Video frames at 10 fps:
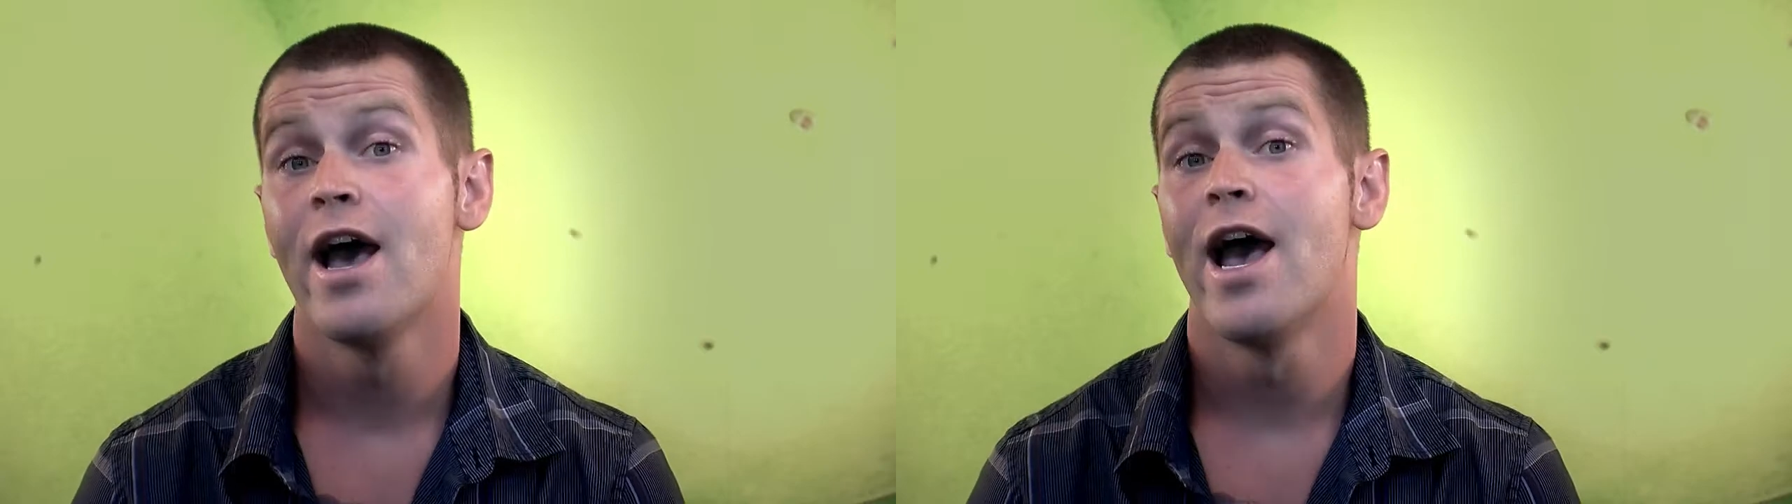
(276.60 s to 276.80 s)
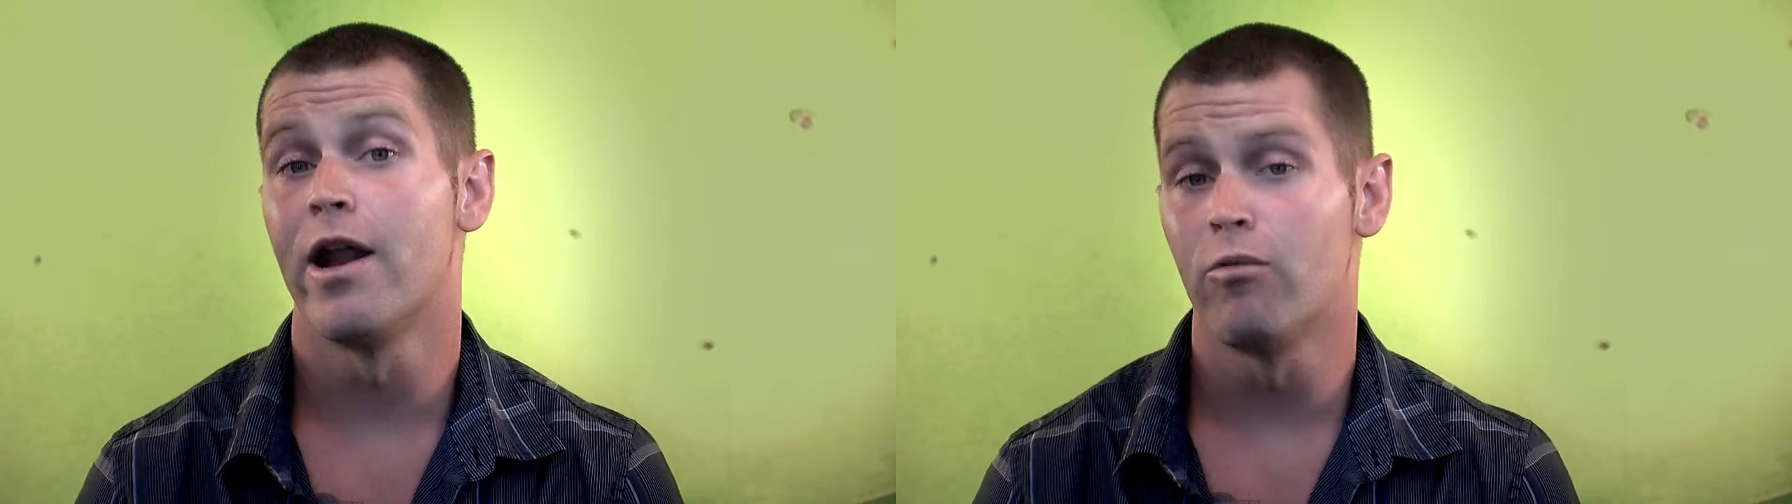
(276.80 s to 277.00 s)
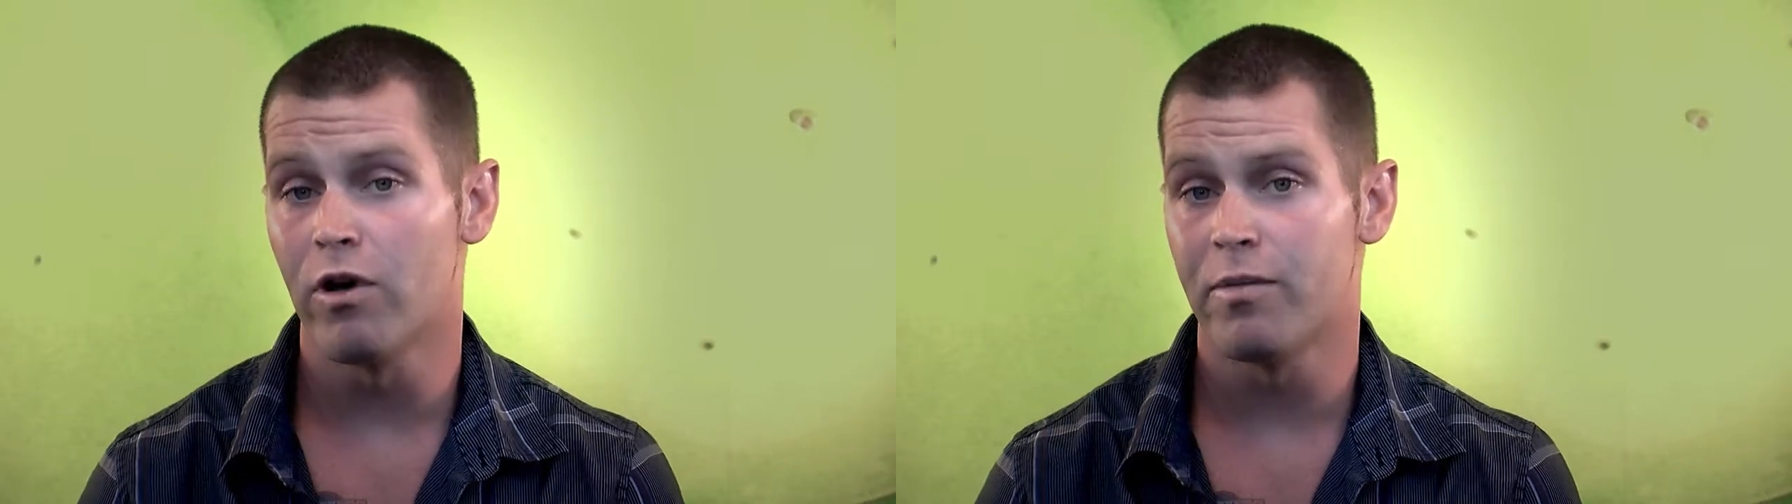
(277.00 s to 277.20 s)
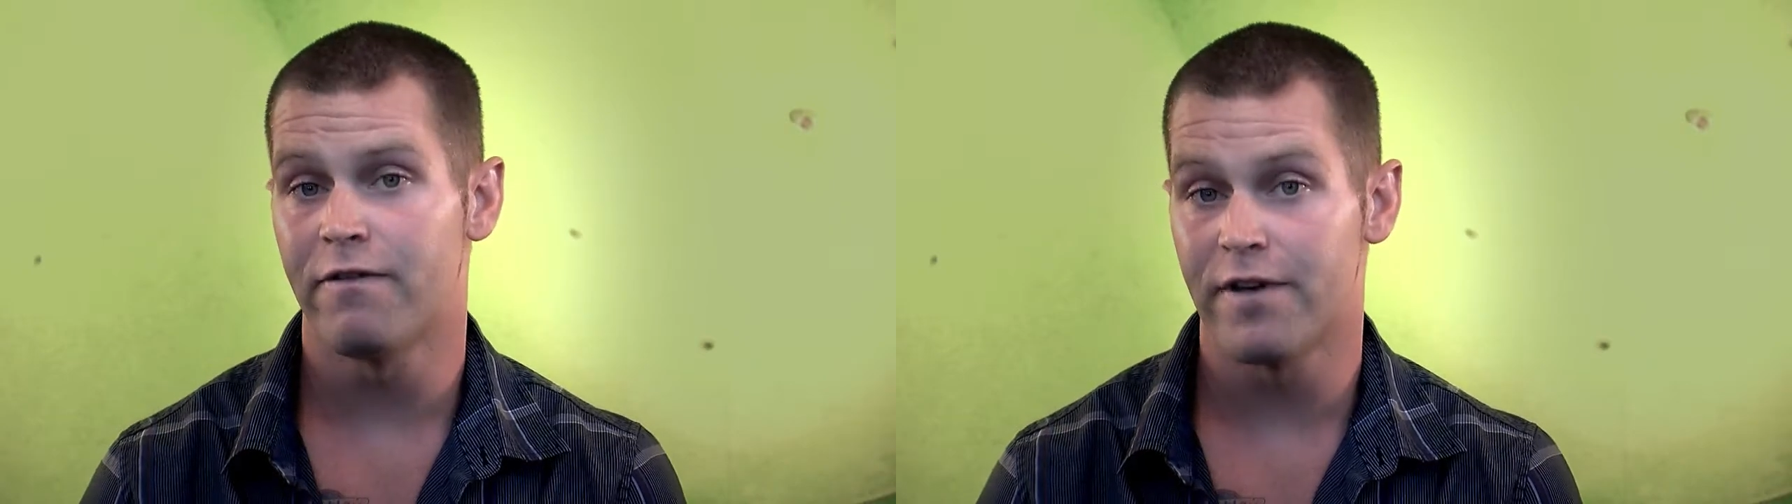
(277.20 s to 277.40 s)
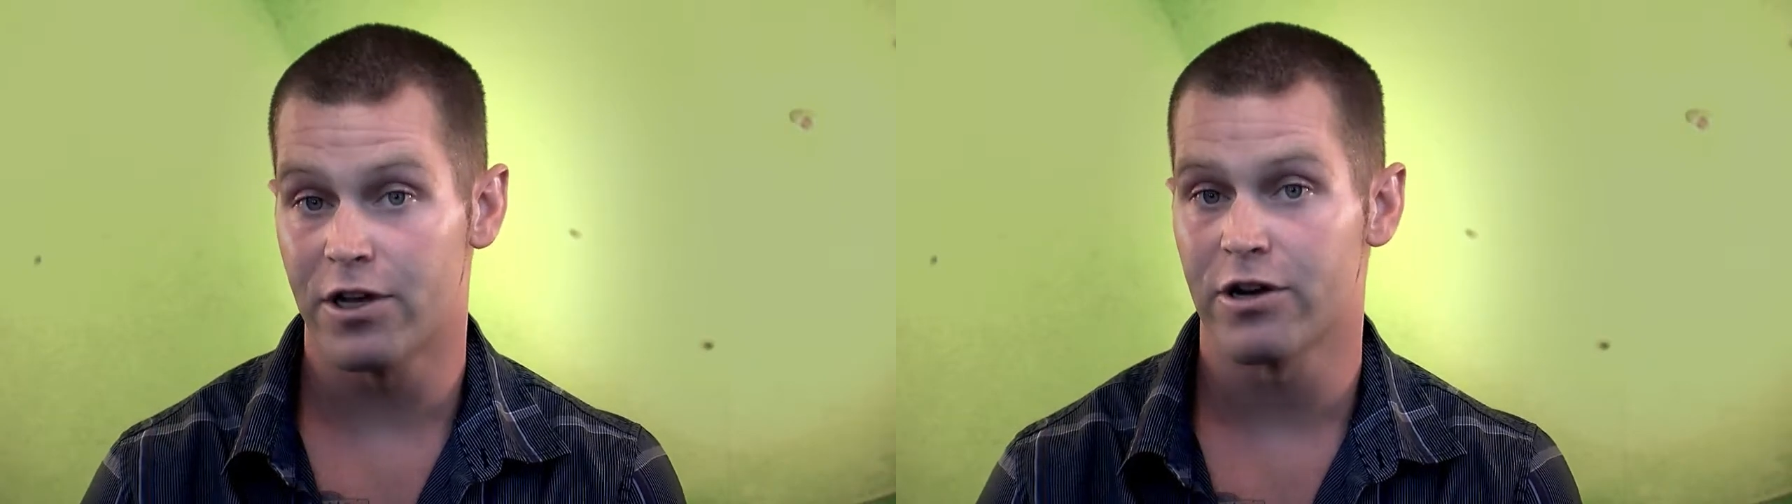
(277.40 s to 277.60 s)
and it will be
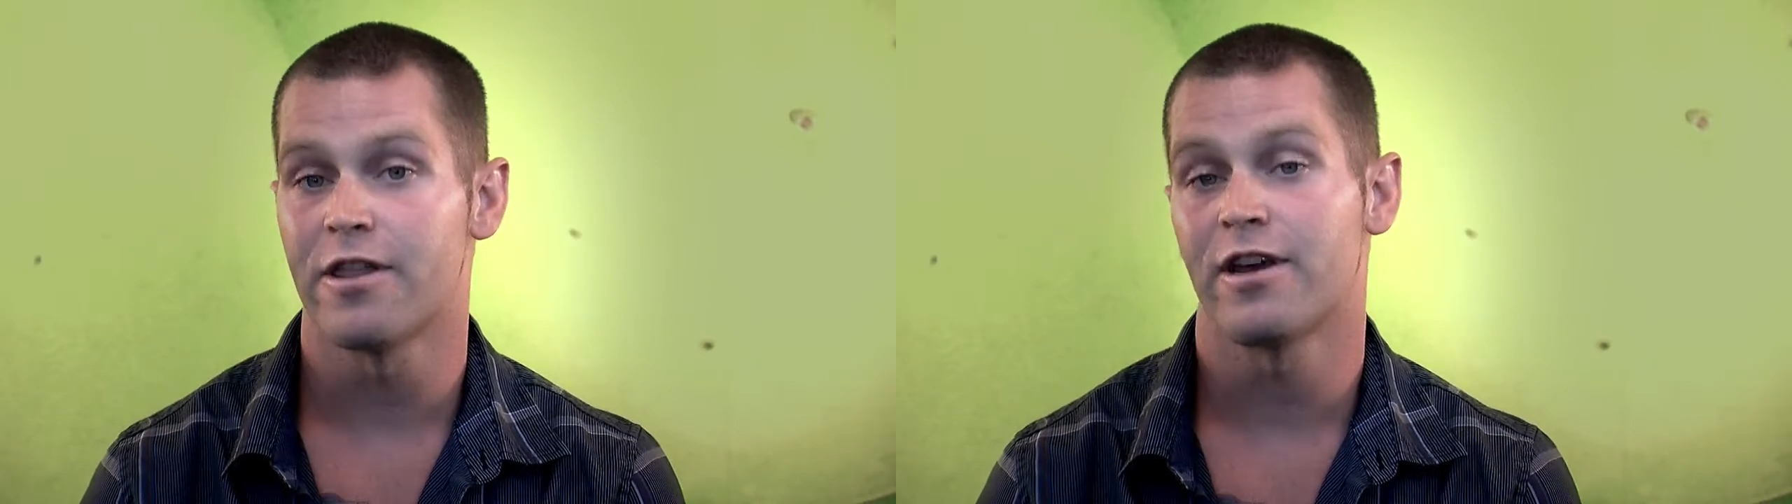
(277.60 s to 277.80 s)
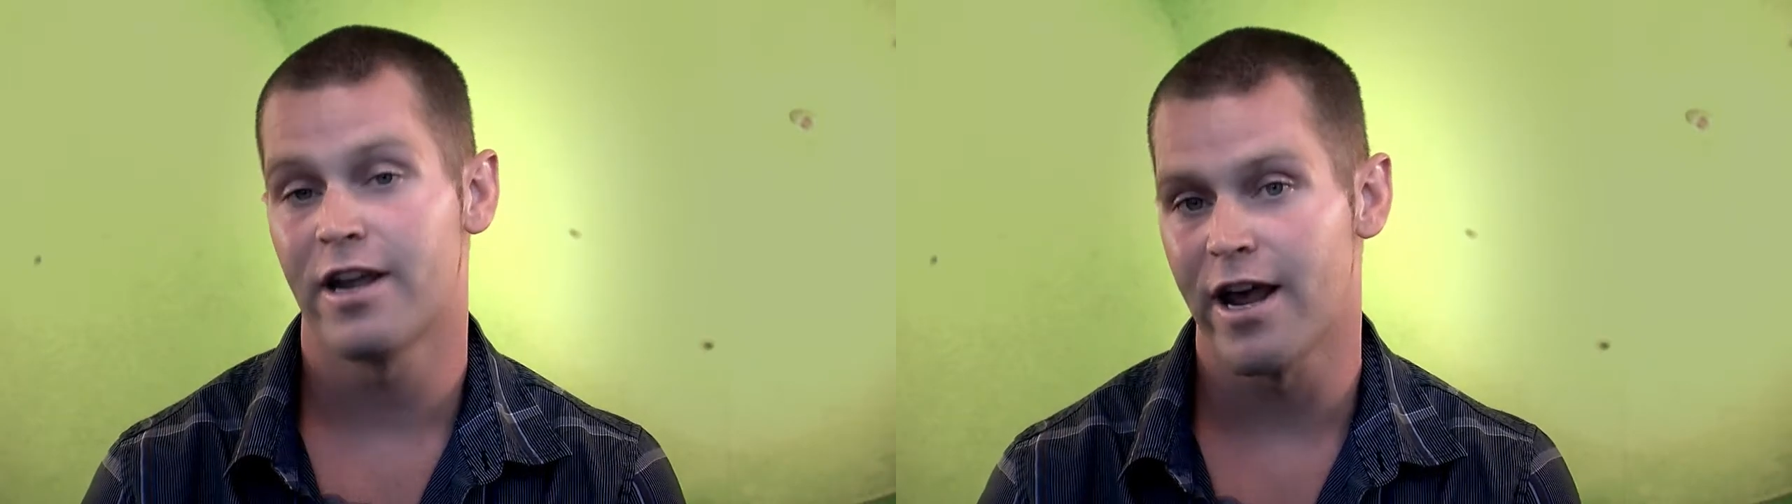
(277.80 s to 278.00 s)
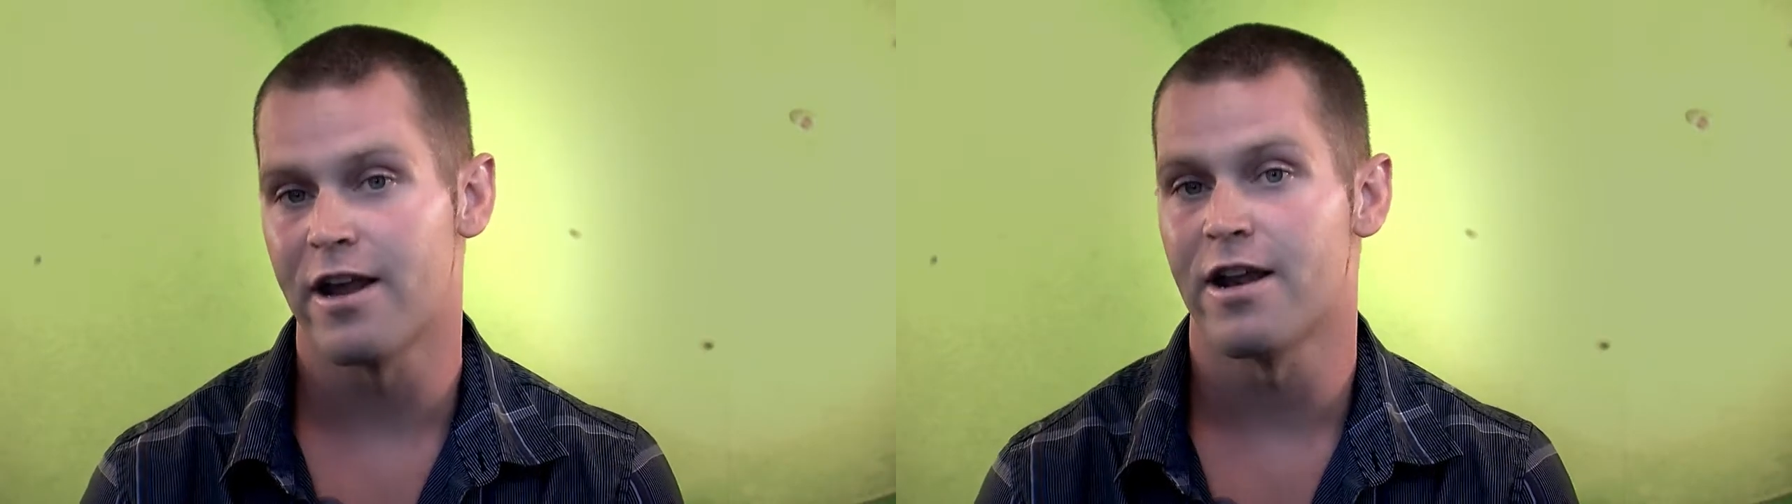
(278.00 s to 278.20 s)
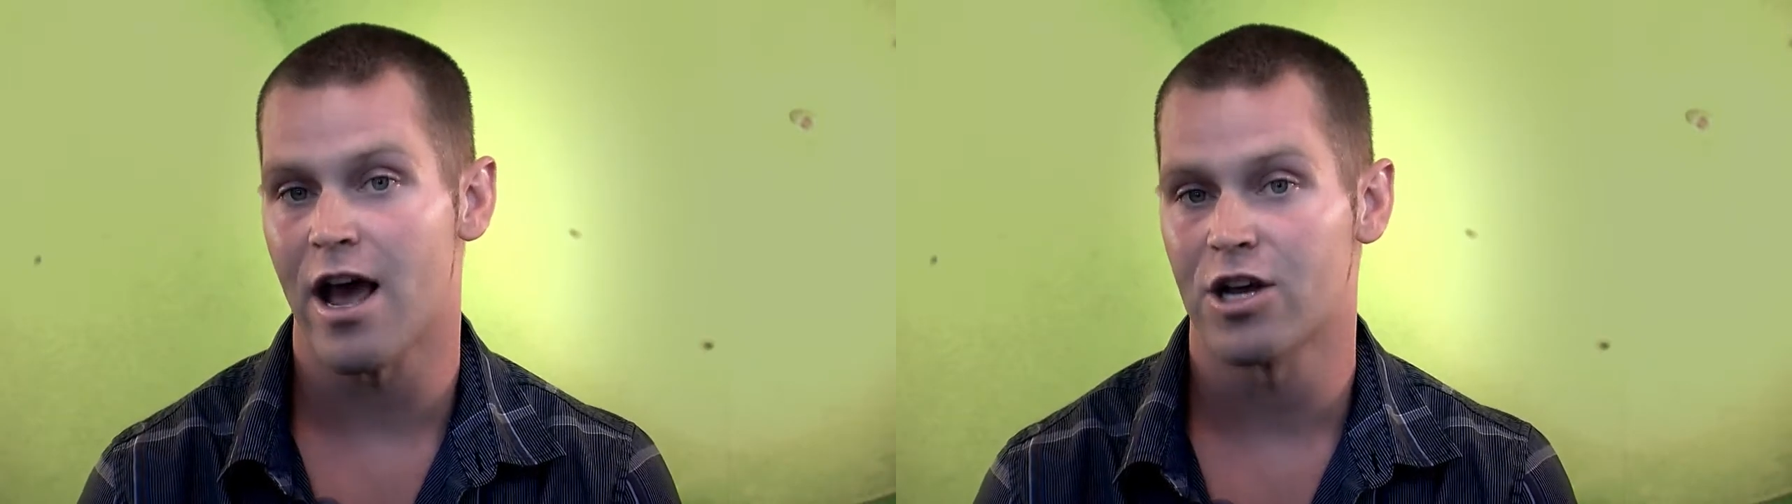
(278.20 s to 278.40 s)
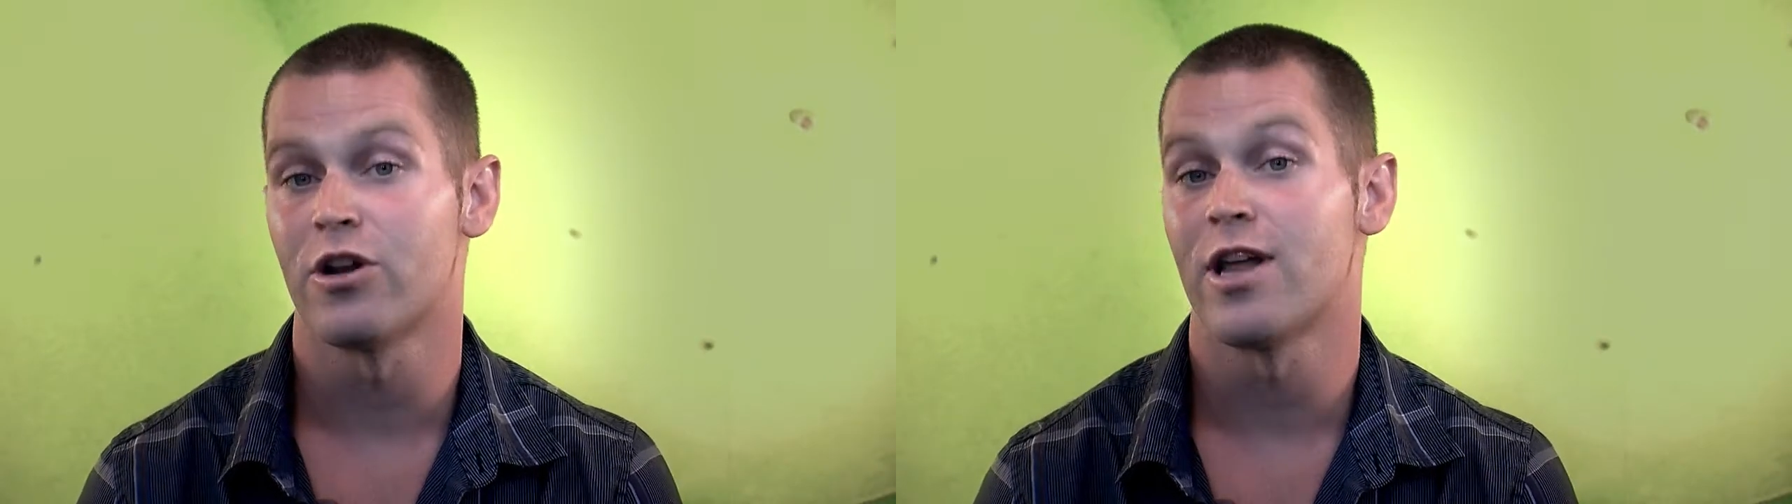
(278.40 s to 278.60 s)
featured at the Canadian National